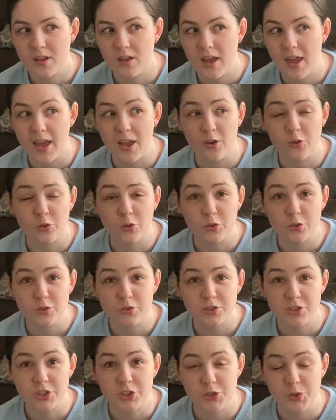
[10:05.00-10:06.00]
angle
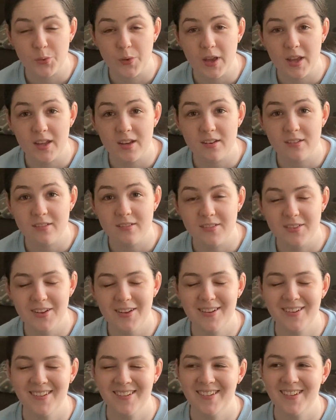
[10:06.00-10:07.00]
to do it
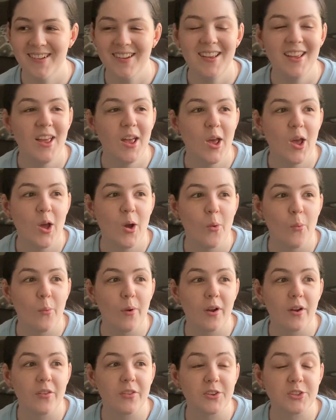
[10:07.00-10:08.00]

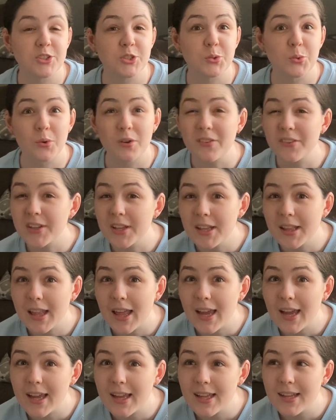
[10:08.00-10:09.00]
where there's sort of good
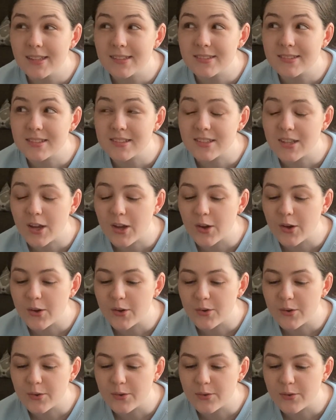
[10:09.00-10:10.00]
light,
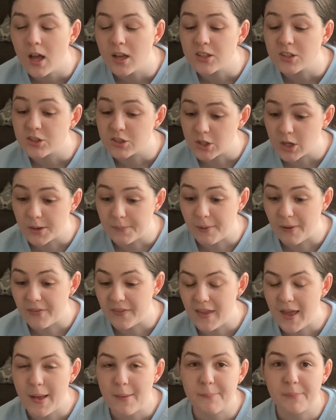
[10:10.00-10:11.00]
so sorry about that.